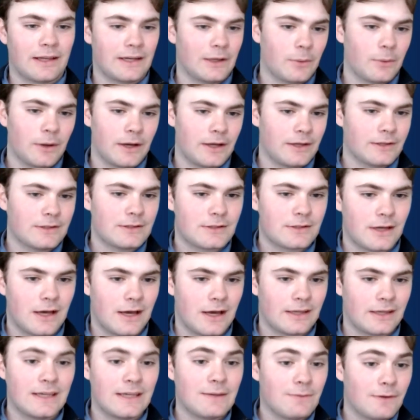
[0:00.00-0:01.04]
anyways,
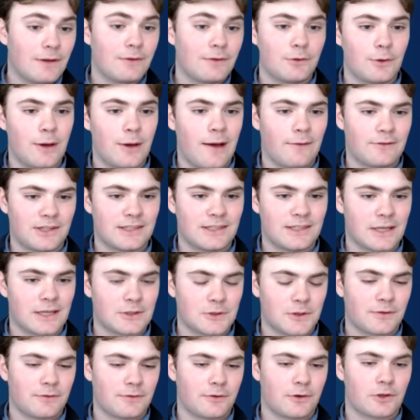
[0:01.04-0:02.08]
even if you have success
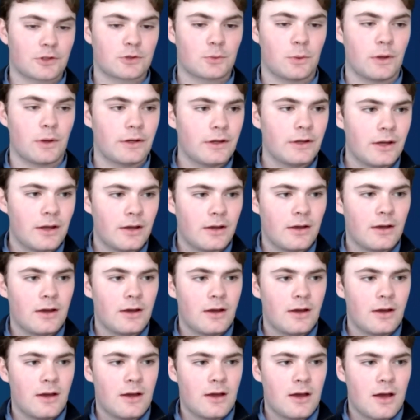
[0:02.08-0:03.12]
with the first one.
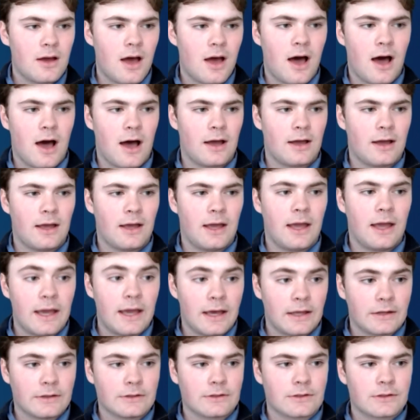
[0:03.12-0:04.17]

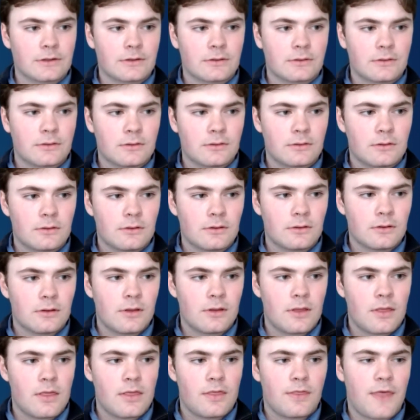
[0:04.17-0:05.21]
And
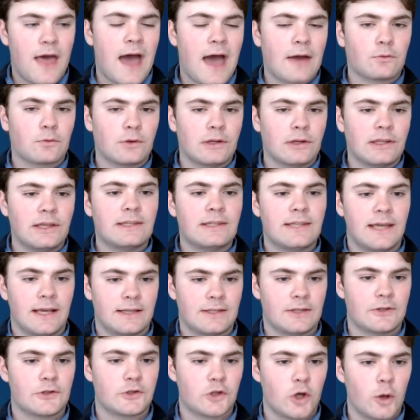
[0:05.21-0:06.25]
that really takes
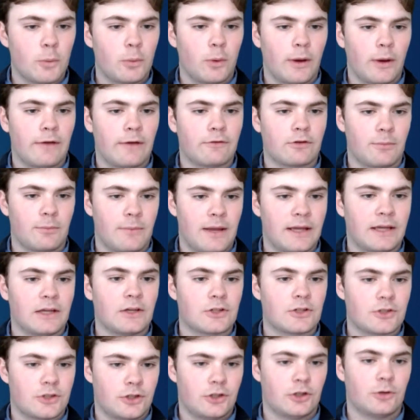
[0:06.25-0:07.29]
a scope away from making
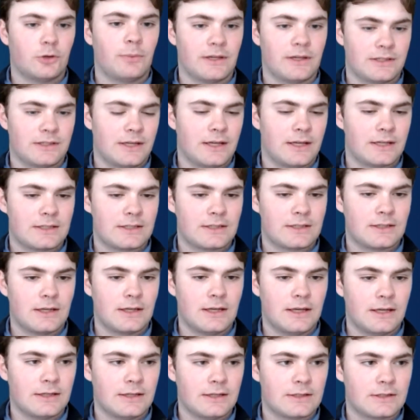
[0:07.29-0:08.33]
sure your business
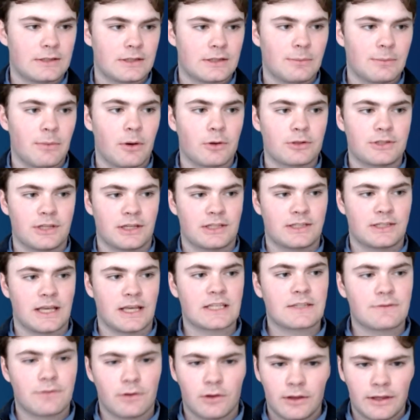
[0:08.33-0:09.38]
is the most
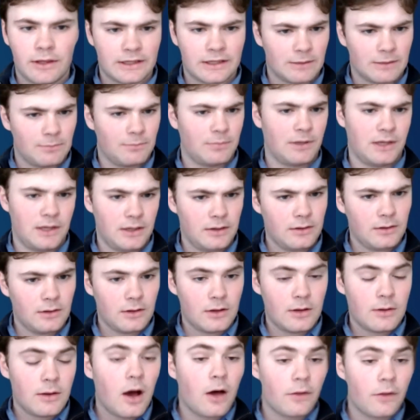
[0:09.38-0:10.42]
successful it can be.
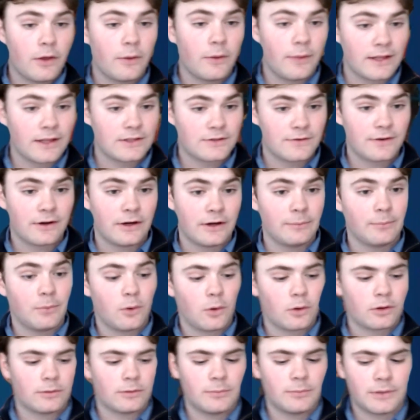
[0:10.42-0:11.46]
Although that's very
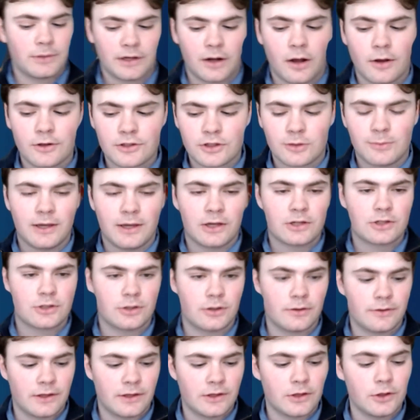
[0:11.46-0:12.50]
important, but it also makes
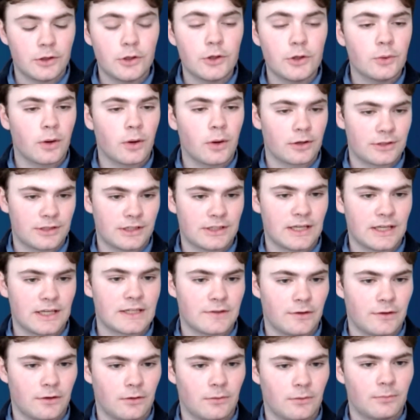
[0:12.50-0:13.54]
sure that you are
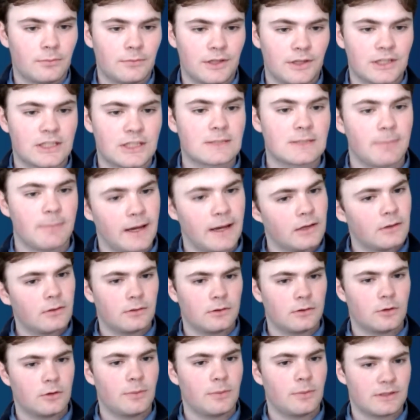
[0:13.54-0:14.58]
successful despite
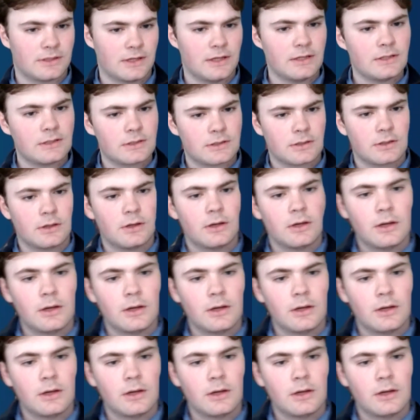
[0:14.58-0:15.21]
your business.